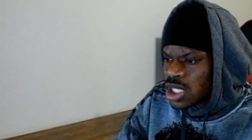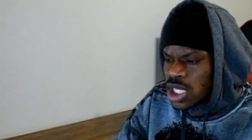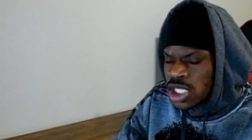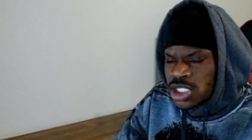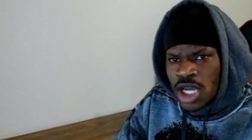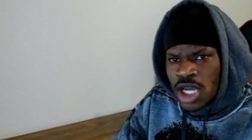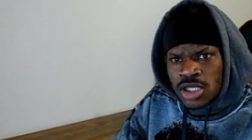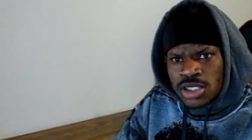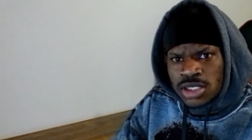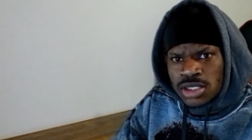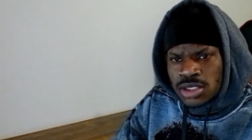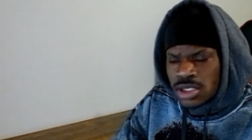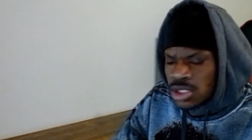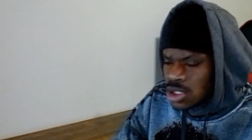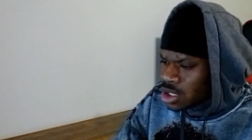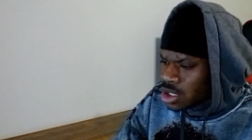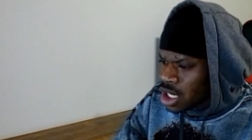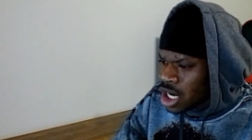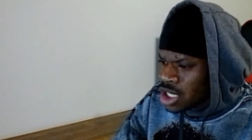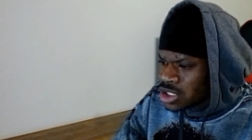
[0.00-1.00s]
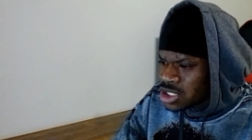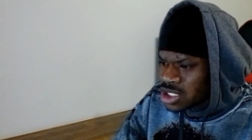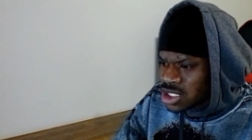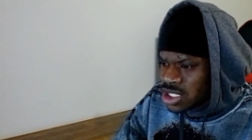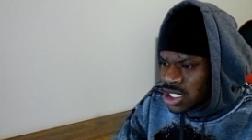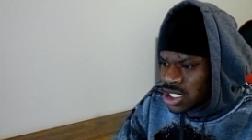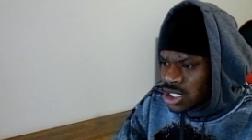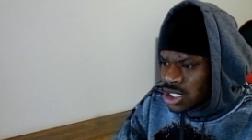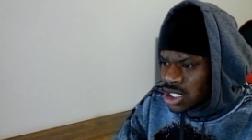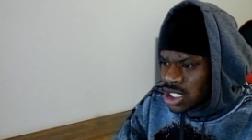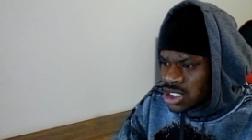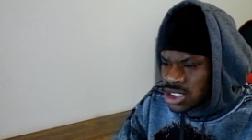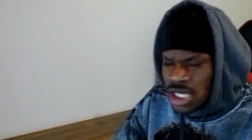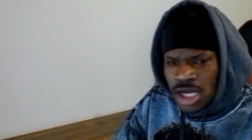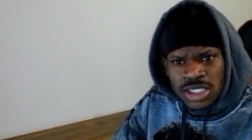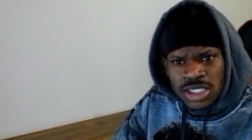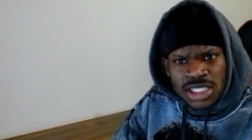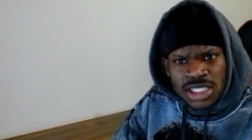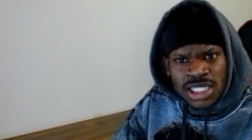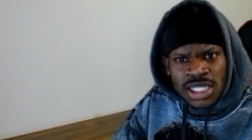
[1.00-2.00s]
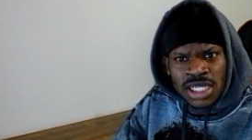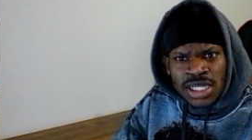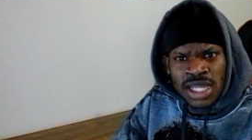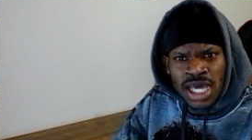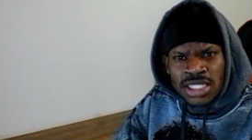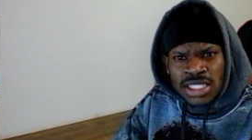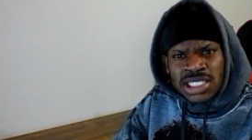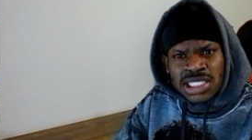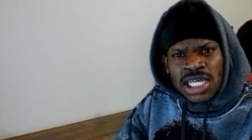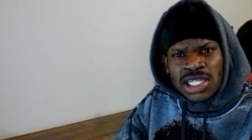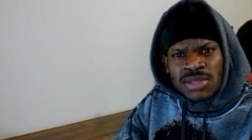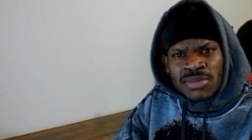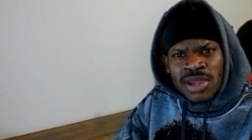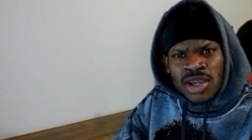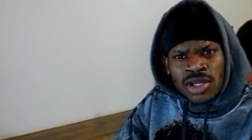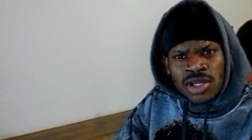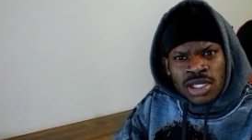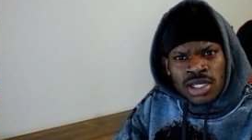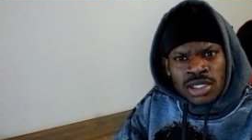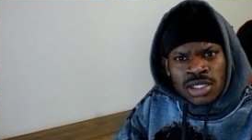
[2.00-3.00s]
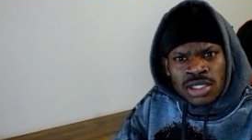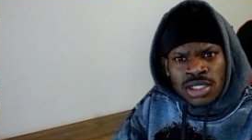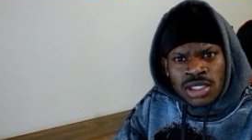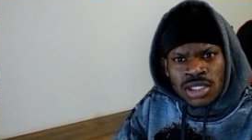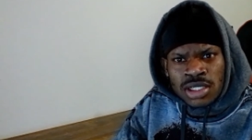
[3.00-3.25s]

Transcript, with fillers: Is Argentina not in South America?